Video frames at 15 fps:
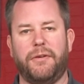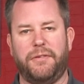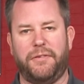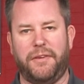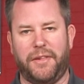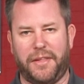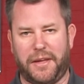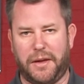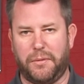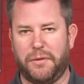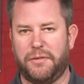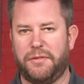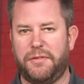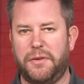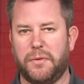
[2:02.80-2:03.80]
filling it
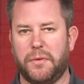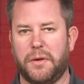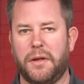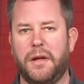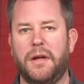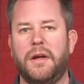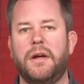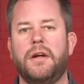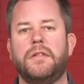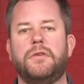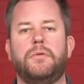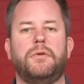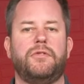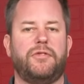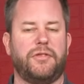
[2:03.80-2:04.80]
with fuel
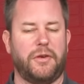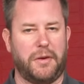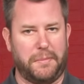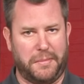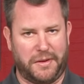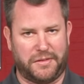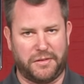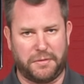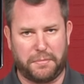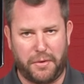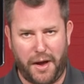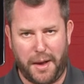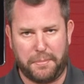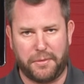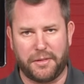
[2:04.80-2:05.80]
to ensure it mixes
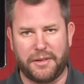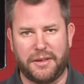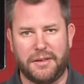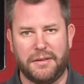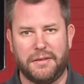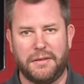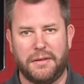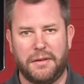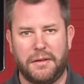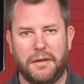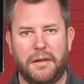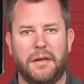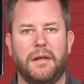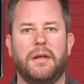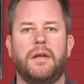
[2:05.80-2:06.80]
properly.
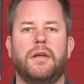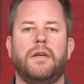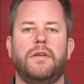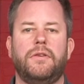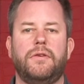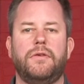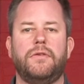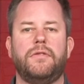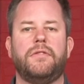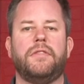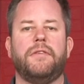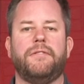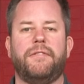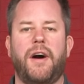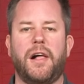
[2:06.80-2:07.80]
Use
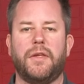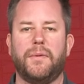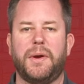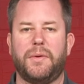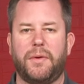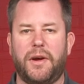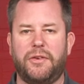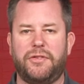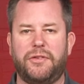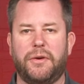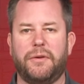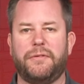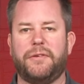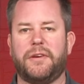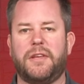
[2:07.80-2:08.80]
the following
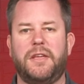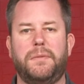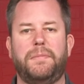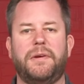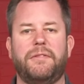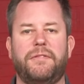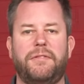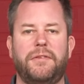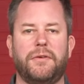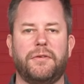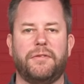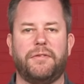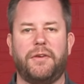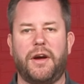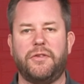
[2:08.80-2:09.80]
ratio for keeping
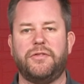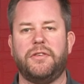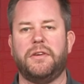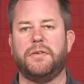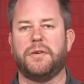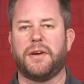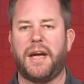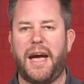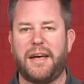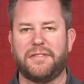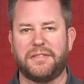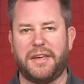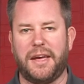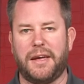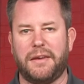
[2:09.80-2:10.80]
fuel fresh in your
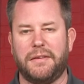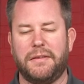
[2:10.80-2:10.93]
gas can.